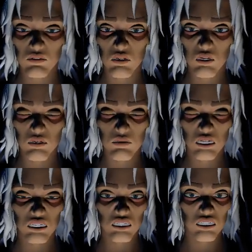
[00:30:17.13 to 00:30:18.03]
Could it be
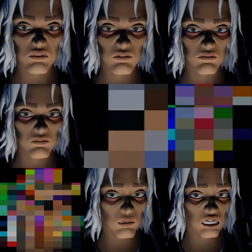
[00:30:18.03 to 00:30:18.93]
that you
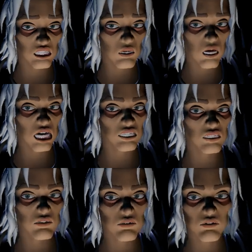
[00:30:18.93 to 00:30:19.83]
were
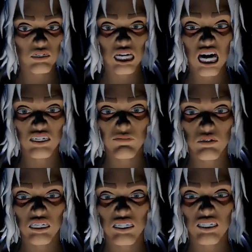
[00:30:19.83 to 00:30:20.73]
radioactive as you've
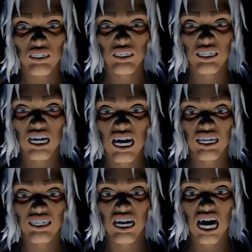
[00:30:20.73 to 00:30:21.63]
been this entire
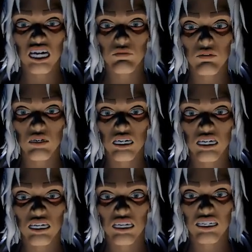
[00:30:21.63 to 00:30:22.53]
time?
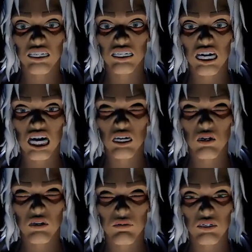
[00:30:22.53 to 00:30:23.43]
And could
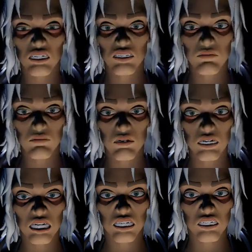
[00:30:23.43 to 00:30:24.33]
it be
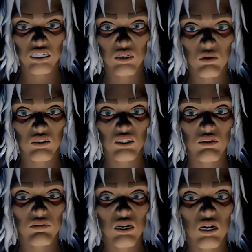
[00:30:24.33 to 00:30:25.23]
that you're so
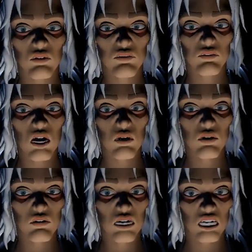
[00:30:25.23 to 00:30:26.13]
very, very
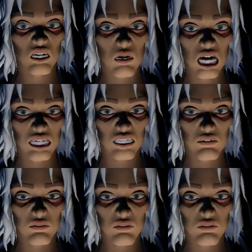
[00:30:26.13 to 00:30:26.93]
radioactive